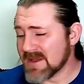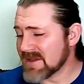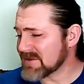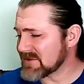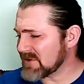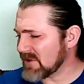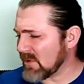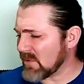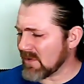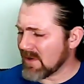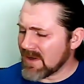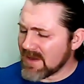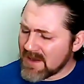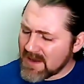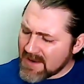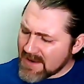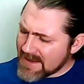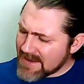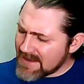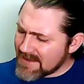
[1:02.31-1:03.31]
So,
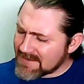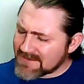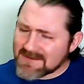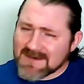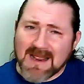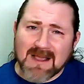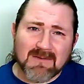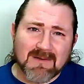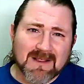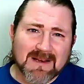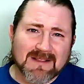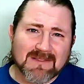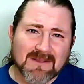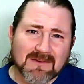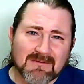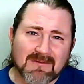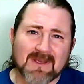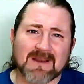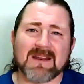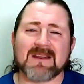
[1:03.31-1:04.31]
he is now getting the
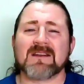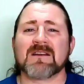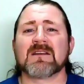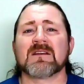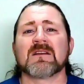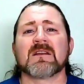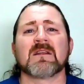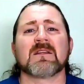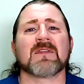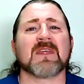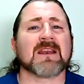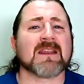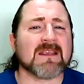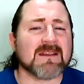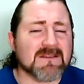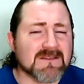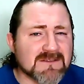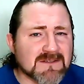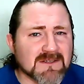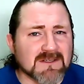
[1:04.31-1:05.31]
credit that
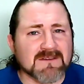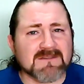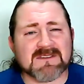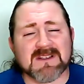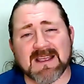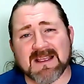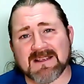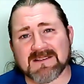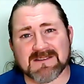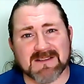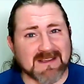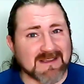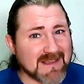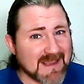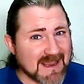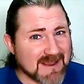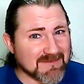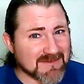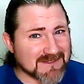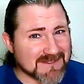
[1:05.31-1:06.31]
he deserves as a
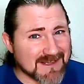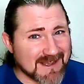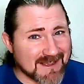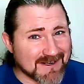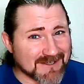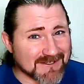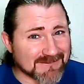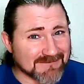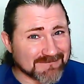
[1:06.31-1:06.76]
game designer.